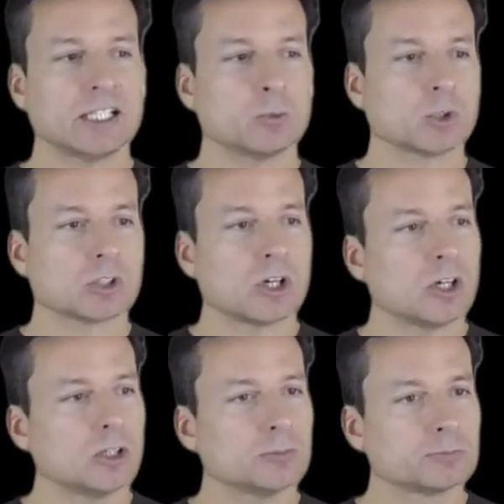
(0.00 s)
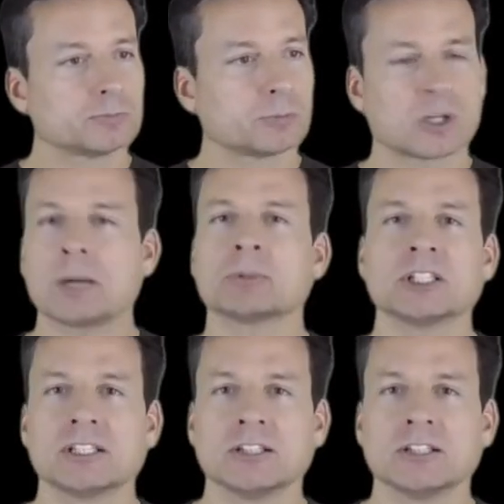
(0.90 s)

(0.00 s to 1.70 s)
and were all promptly